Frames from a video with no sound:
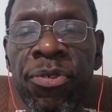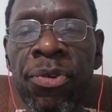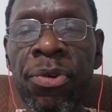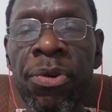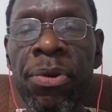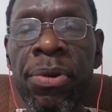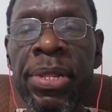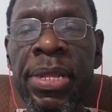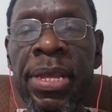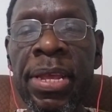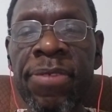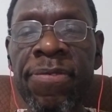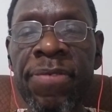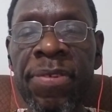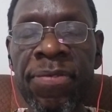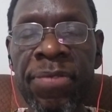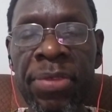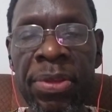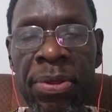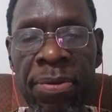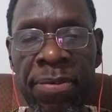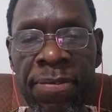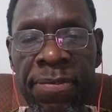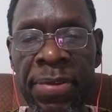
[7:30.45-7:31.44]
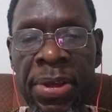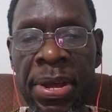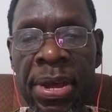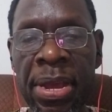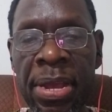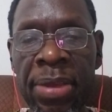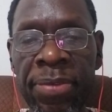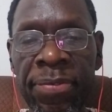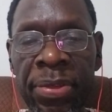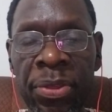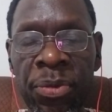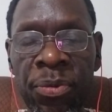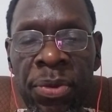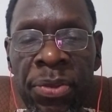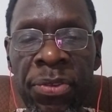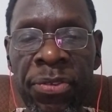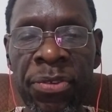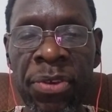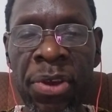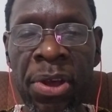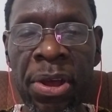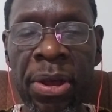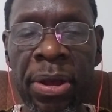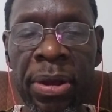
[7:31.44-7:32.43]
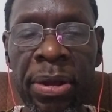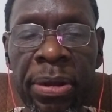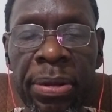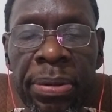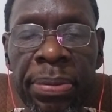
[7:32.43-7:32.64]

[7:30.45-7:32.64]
early as 1505, as we saw,